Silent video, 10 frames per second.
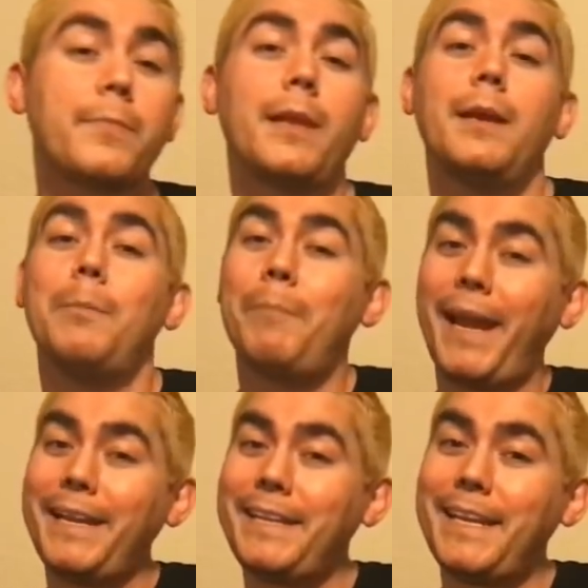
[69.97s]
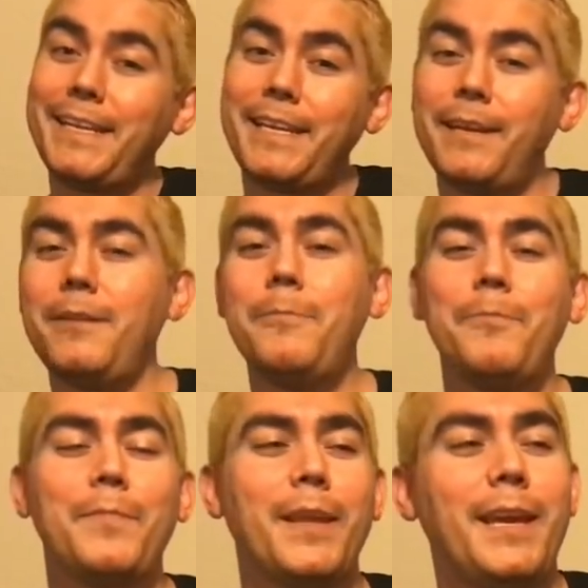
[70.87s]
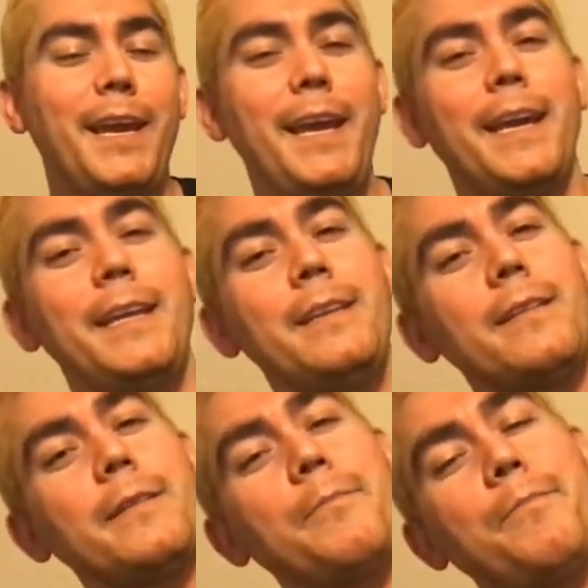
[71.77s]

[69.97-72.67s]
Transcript: a handy dandy cutter and